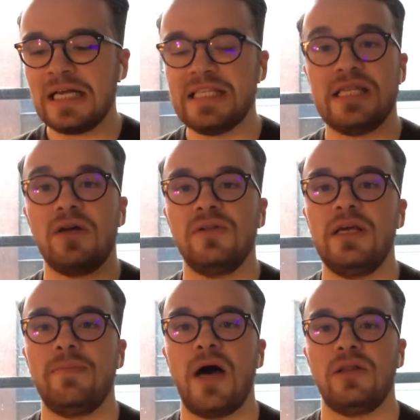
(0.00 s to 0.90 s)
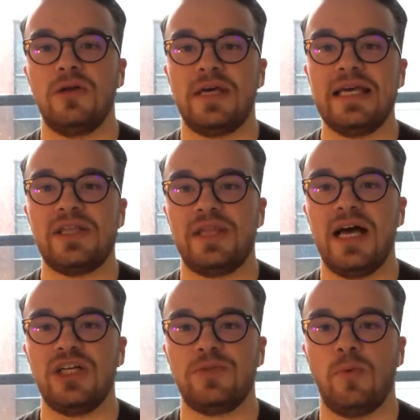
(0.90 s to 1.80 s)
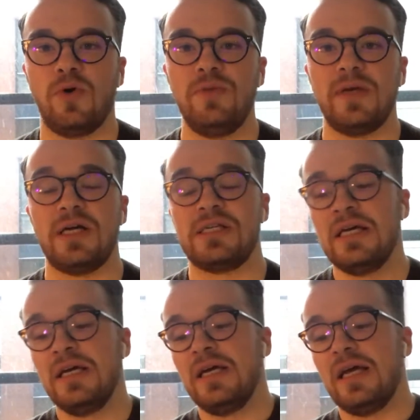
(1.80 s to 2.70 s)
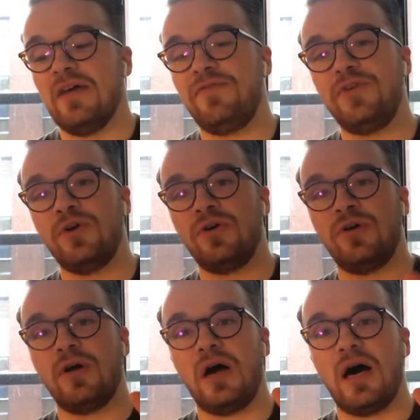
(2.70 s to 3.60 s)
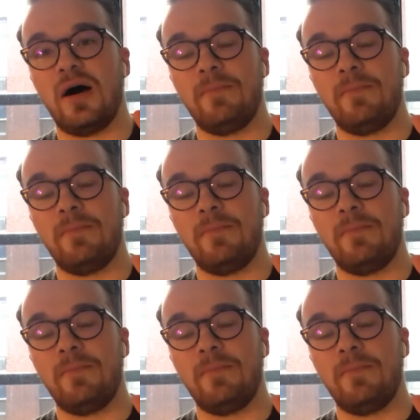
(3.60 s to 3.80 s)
it's not only about looking at the dashboard, because if your